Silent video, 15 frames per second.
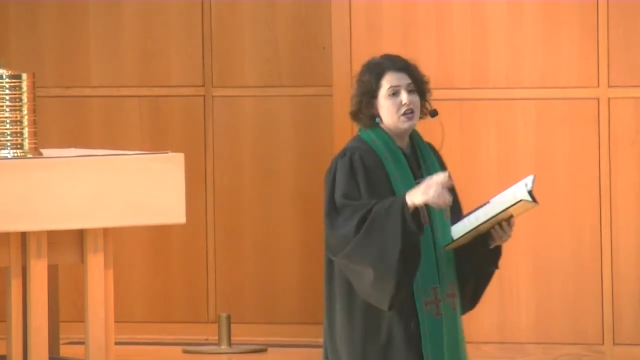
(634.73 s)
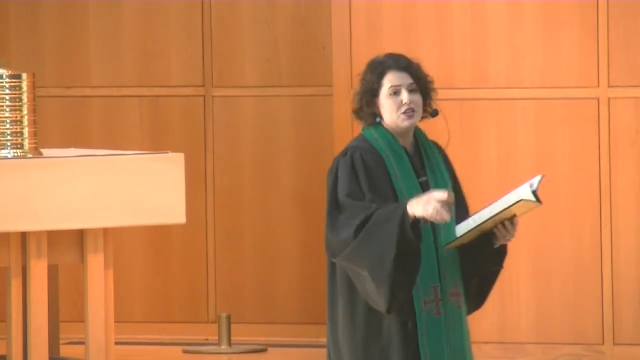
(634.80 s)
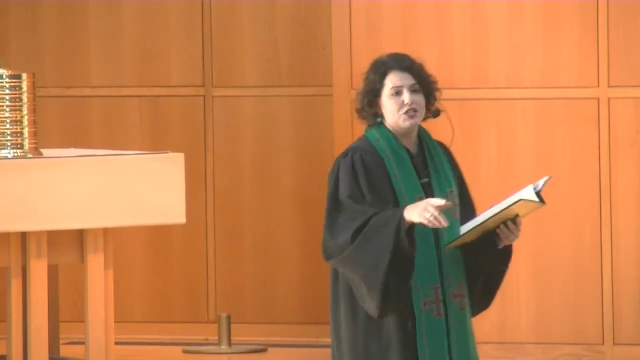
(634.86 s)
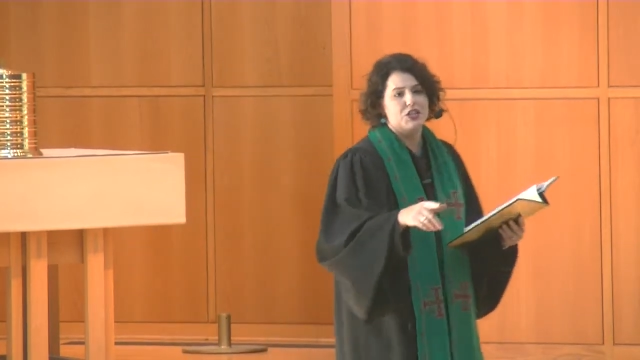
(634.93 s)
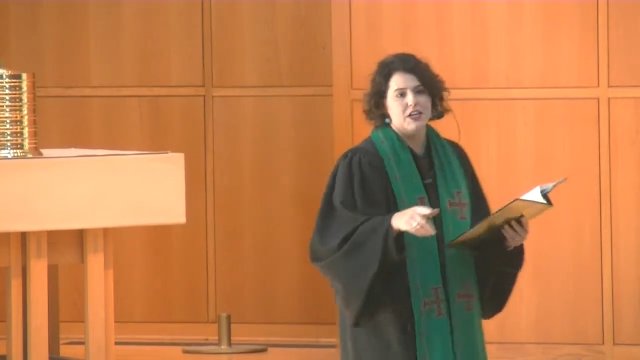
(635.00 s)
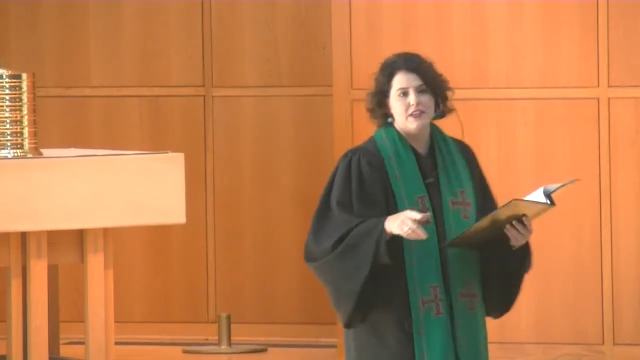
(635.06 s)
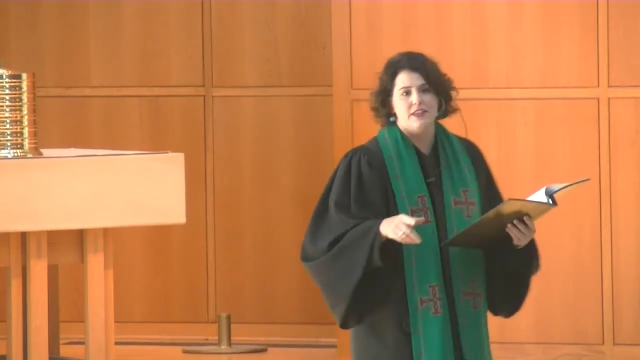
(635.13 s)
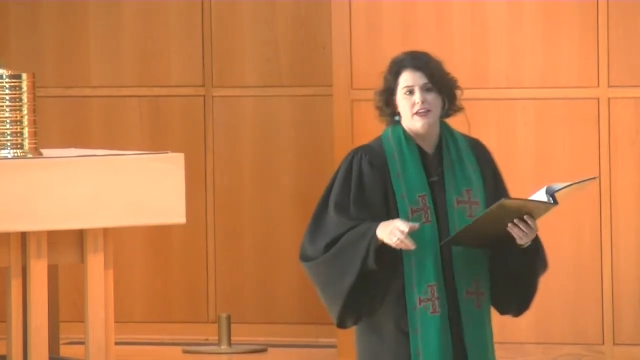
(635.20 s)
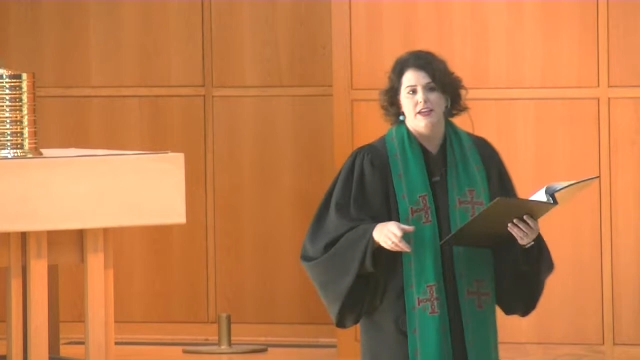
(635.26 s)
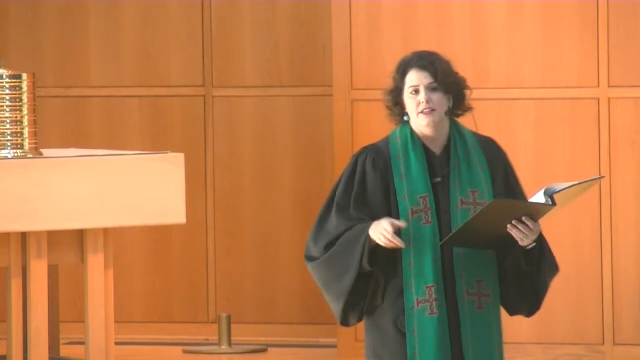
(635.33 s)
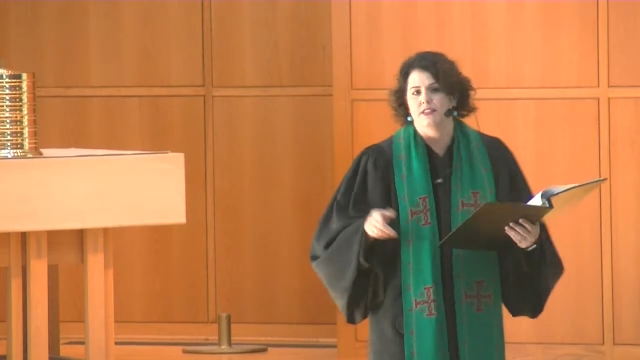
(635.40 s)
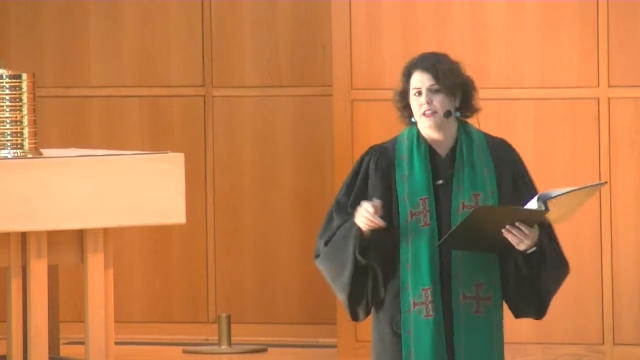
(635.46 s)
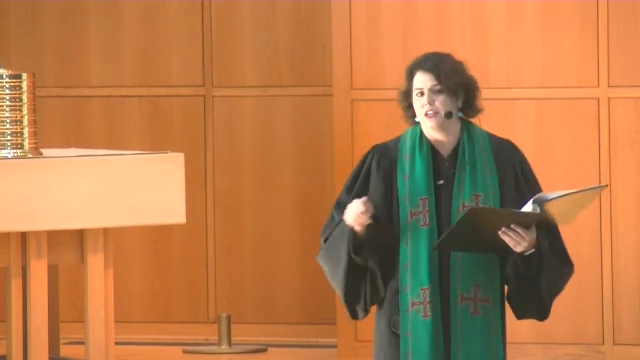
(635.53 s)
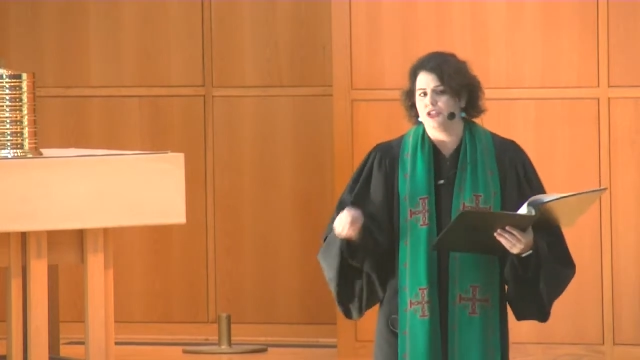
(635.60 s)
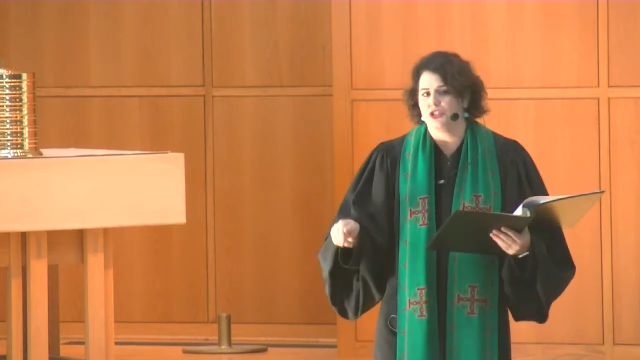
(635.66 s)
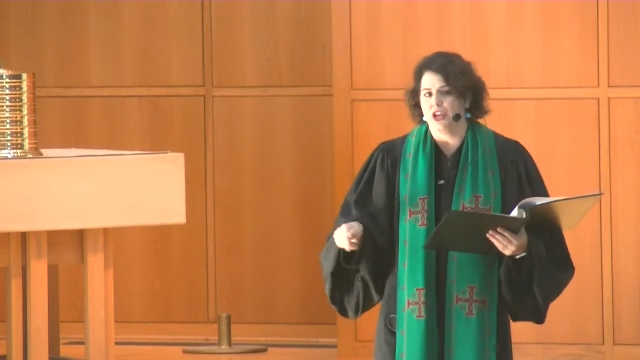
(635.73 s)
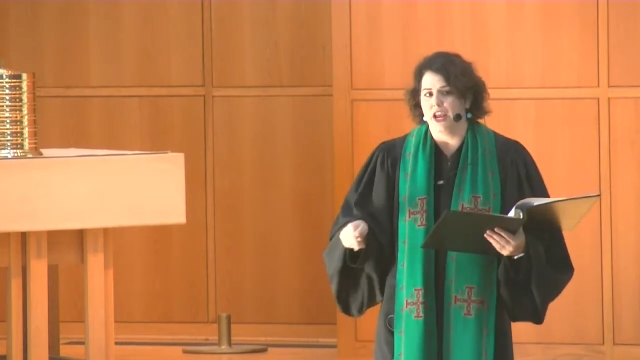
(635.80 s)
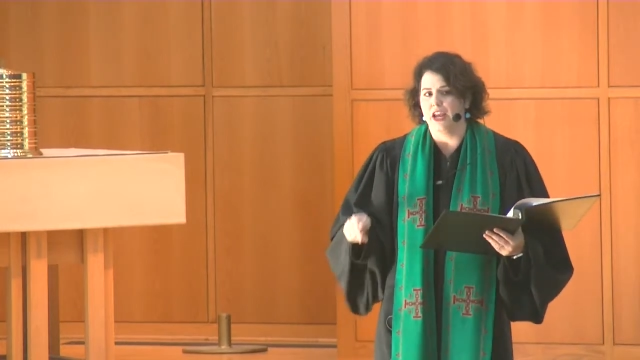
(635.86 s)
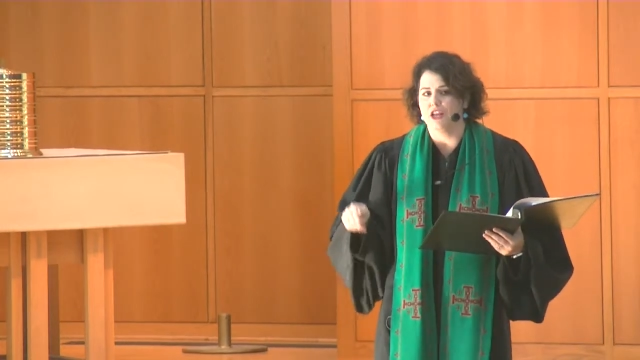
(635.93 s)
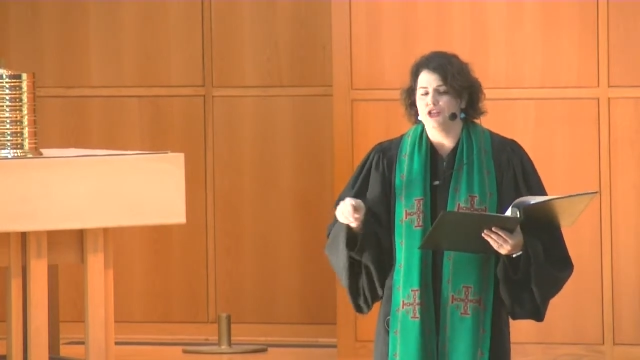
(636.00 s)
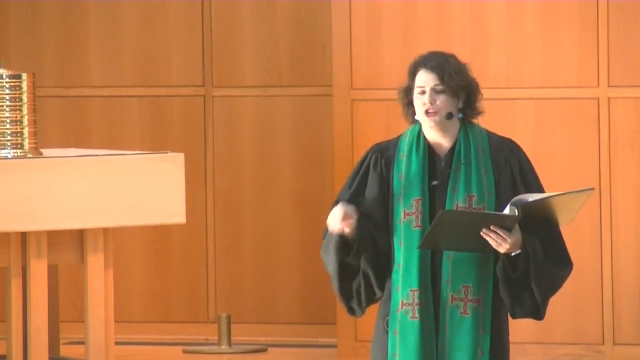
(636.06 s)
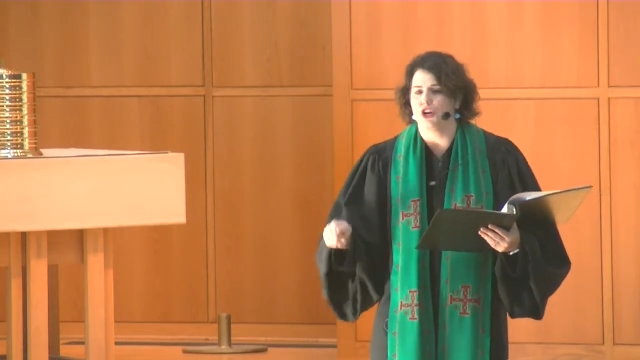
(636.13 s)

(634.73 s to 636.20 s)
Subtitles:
she thinks can change